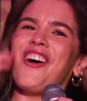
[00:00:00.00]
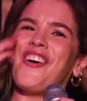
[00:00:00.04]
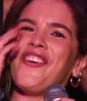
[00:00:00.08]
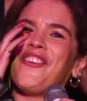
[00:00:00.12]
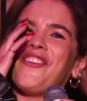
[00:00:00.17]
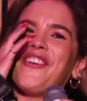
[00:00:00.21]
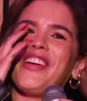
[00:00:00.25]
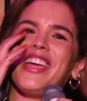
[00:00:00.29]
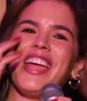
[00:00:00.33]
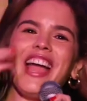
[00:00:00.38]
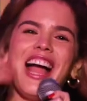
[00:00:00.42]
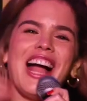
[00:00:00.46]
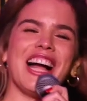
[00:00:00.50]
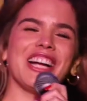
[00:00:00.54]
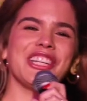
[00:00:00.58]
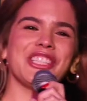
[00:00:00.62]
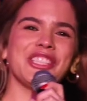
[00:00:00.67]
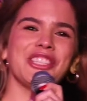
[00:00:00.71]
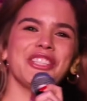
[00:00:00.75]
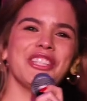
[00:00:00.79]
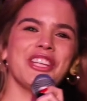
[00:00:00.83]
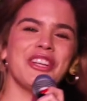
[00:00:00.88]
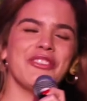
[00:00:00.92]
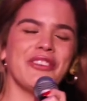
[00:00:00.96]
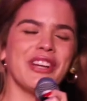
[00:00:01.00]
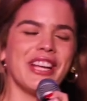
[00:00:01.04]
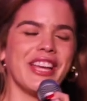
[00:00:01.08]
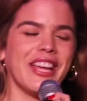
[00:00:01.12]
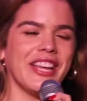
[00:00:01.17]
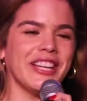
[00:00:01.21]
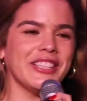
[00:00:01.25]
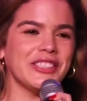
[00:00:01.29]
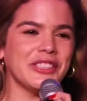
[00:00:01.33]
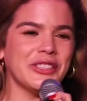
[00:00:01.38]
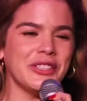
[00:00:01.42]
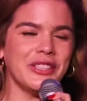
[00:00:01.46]
We actually
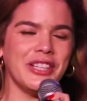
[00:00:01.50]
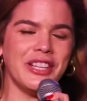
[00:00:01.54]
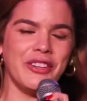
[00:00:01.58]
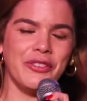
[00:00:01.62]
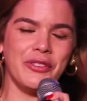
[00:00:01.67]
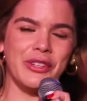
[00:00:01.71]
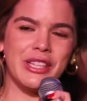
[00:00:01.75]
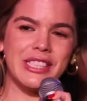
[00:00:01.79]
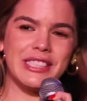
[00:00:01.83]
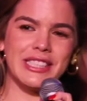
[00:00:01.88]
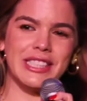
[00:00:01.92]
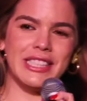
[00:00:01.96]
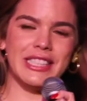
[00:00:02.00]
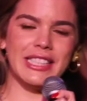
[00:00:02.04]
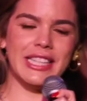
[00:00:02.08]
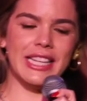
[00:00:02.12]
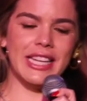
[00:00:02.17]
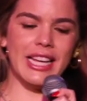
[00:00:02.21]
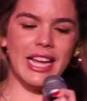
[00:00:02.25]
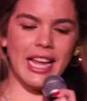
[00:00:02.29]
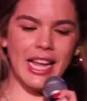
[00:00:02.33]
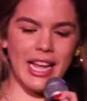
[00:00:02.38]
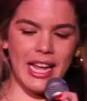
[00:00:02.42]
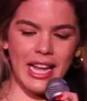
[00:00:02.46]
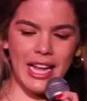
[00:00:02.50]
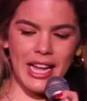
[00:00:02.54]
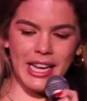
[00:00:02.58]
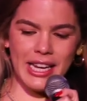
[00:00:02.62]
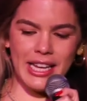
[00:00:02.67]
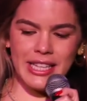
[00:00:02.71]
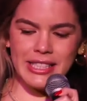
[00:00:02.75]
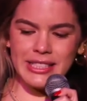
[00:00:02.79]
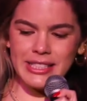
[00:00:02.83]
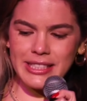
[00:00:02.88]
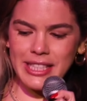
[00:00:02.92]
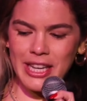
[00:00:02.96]
rekindled it recently, and
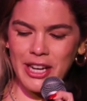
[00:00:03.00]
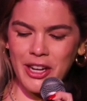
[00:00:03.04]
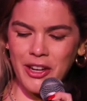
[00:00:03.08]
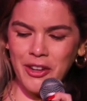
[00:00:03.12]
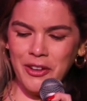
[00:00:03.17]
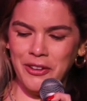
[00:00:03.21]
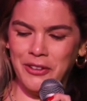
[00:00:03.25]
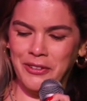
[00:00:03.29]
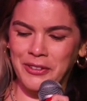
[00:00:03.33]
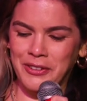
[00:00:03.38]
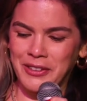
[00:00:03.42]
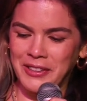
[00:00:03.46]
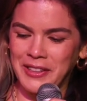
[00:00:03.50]
instead of